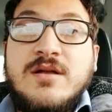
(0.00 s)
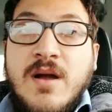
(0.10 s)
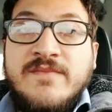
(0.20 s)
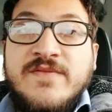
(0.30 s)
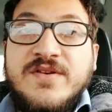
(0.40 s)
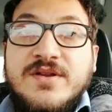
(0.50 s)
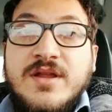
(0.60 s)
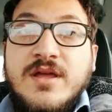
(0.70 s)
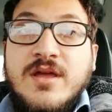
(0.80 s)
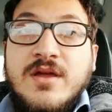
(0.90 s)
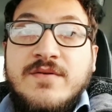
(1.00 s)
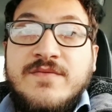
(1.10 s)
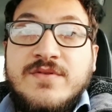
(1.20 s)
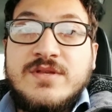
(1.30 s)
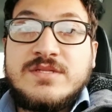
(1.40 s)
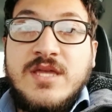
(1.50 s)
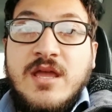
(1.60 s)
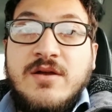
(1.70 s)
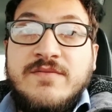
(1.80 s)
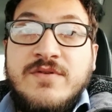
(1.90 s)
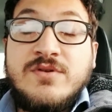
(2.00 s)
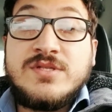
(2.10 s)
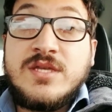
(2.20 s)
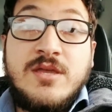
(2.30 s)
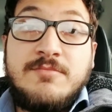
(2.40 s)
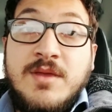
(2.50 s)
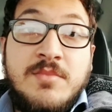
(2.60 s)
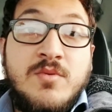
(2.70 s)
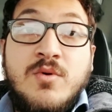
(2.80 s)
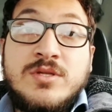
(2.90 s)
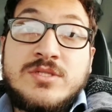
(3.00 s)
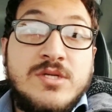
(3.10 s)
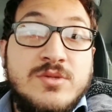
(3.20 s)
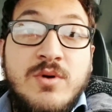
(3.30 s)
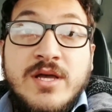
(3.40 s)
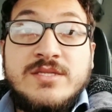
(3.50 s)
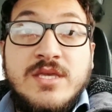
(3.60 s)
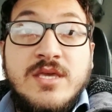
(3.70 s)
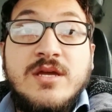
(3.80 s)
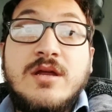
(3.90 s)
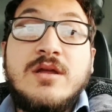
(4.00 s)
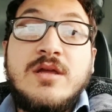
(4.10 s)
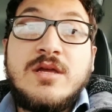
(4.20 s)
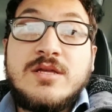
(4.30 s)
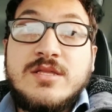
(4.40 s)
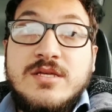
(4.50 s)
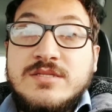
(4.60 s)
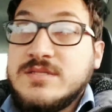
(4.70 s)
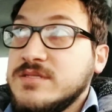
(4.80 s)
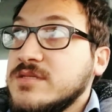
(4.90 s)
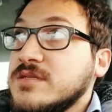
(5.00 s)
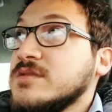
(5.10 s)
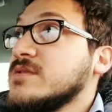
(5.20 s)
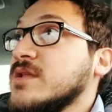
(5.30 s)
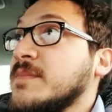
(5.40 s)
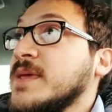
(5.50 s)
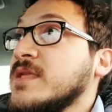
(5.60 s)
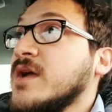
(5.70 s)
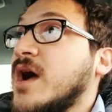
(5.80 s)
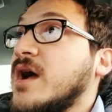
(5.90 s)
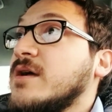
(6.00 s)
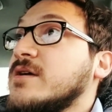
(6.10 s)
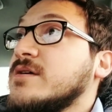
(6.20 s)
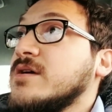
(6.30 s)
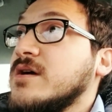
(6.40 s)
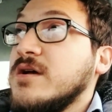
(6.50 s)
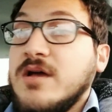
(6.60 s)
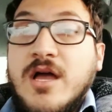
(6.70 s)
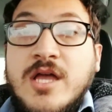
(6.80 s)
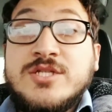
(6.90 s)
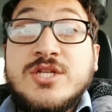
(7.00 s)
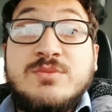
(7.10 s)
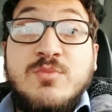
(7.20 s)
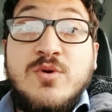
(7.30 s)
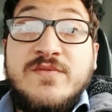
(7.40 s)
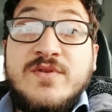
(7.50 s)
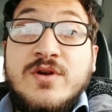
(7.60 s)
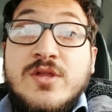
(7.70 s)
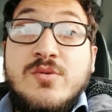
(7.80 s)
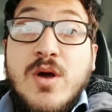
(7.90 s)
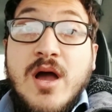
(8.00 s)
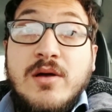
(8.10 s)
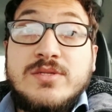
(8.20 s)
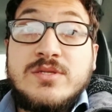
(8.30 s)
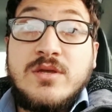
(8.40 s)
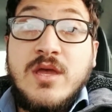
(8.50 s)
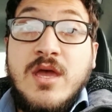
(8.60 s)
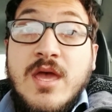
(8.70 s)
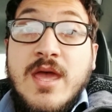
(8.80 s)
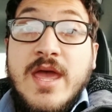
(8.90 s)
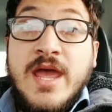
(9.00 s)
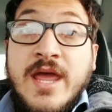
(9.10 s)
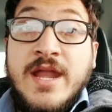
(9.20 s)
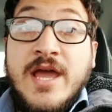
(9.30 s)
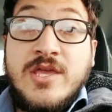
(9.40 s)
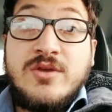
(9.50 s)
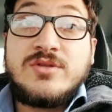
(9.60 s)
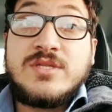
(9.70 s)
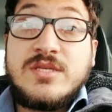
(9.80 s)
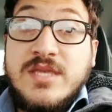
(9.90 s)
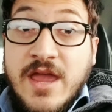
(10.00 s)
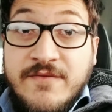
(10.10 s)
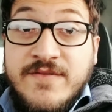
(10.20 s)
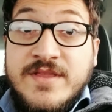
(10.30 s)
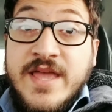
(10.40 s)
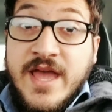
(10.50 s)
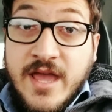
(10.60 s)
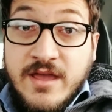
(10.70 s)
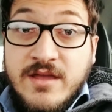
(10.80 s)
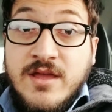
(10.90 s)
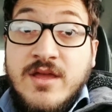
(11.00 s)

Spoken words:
comfort for the sake of using it maybe once or twice a year. I mean, I just moved to a new house, and I use this every day